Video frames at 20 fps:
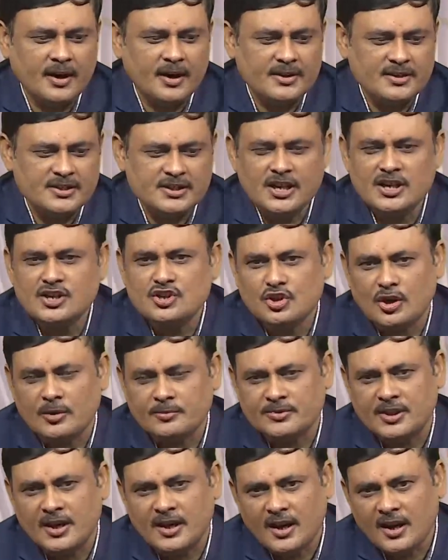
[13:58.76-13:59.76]
change of
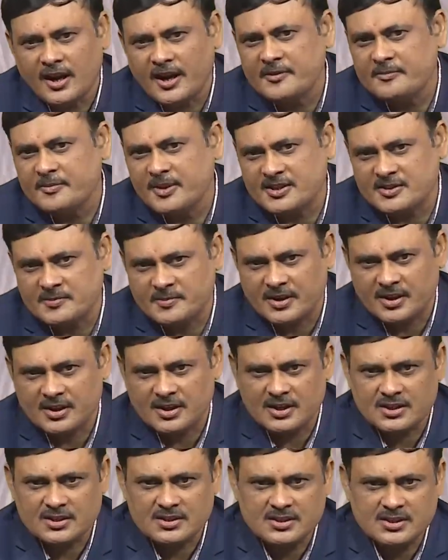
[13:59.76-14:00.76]
the life
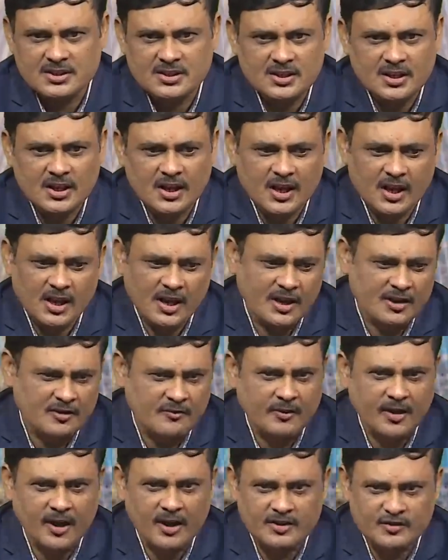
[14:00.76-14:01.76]
expectancy at
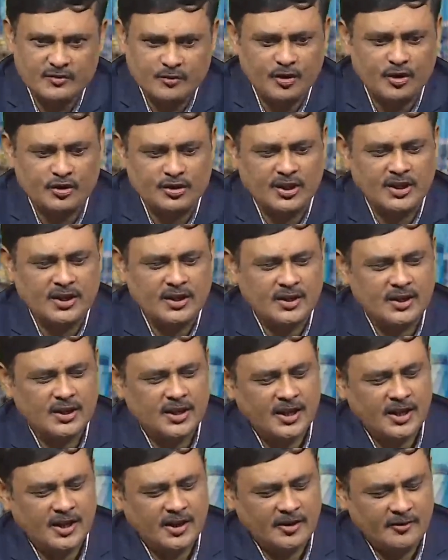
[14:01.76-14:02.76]
birth for the
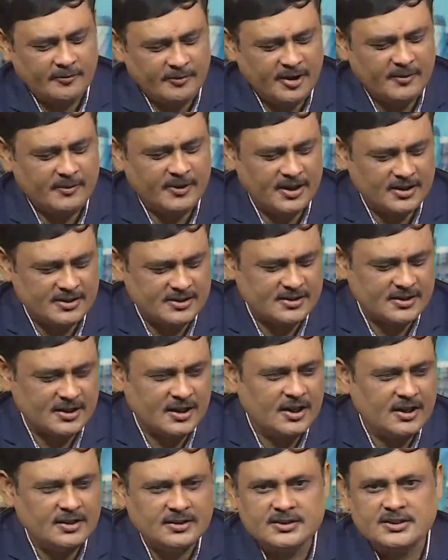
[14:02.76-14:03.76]
females.
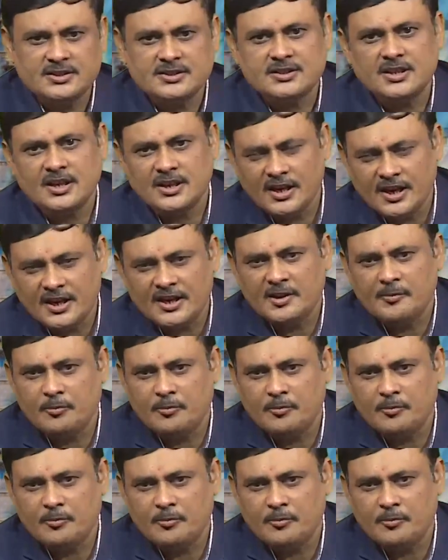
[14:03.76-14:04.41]
This is the relative